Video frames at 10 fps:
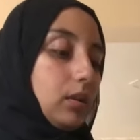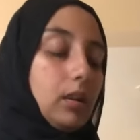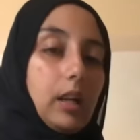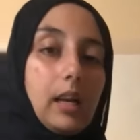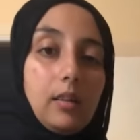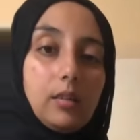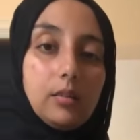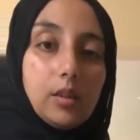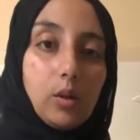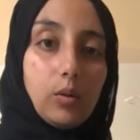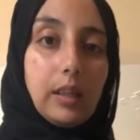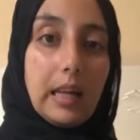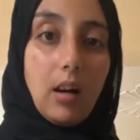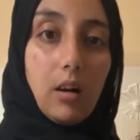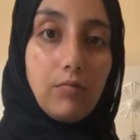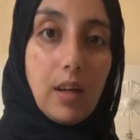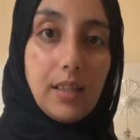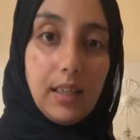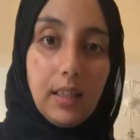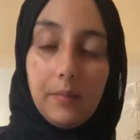okay, so they are
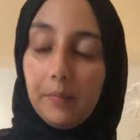ready.